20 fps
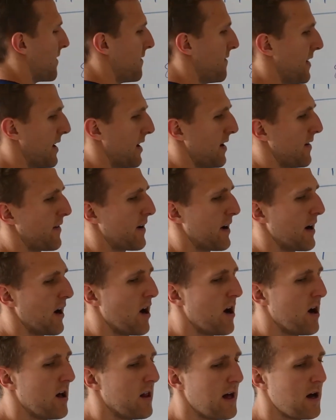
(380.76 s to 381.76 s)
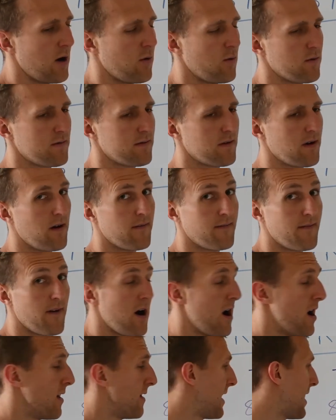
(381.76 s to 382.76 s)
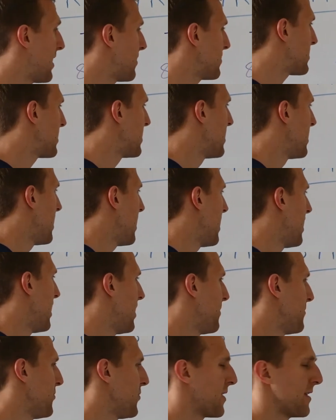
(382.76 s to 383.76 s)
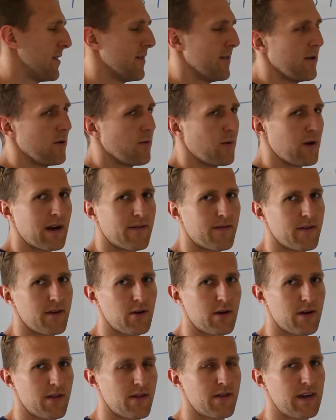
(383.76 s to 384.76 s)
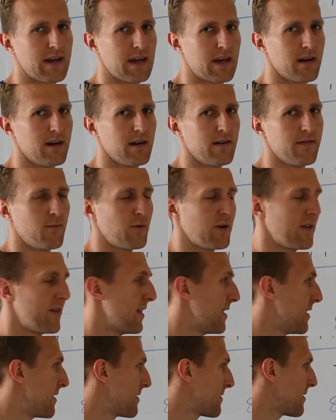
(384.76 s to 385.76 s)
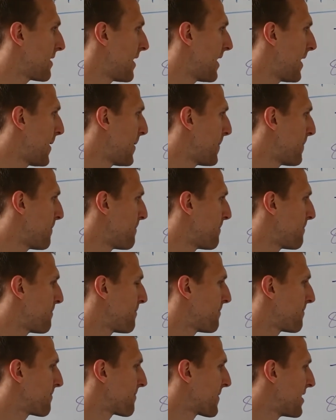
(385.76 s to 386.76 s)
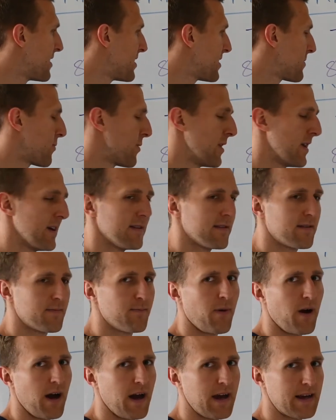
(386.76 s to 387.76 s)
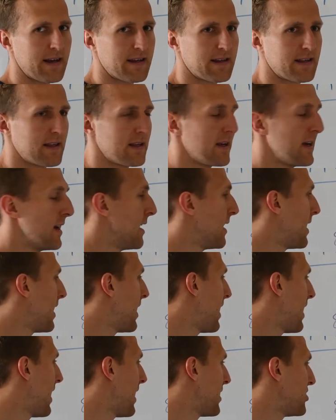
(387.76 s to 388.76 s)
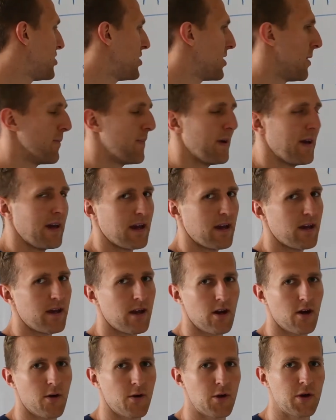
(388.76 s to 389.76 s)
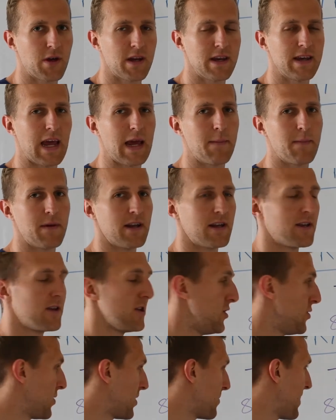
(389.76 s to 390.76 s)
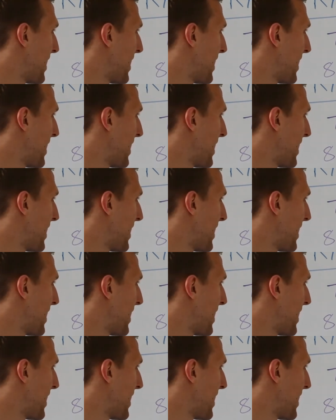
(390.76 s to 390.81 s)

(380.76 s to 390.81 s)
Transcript: very, very all out. You can do whatever you can think of with this. Sprints, bikes, jumping, you can name it. You can